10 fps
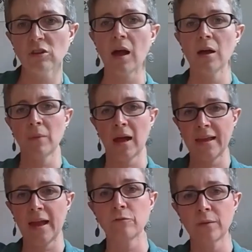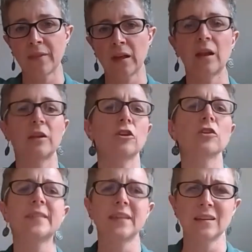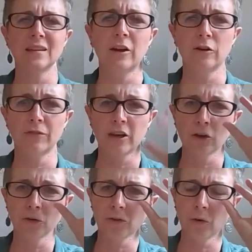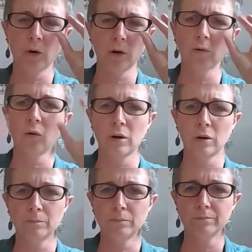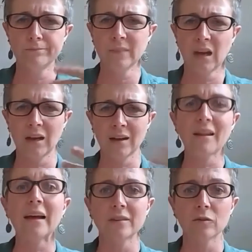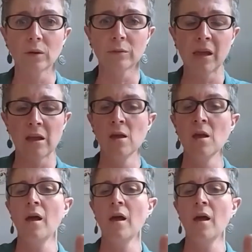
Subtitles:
I have one that you'll see in later videos or classes with me.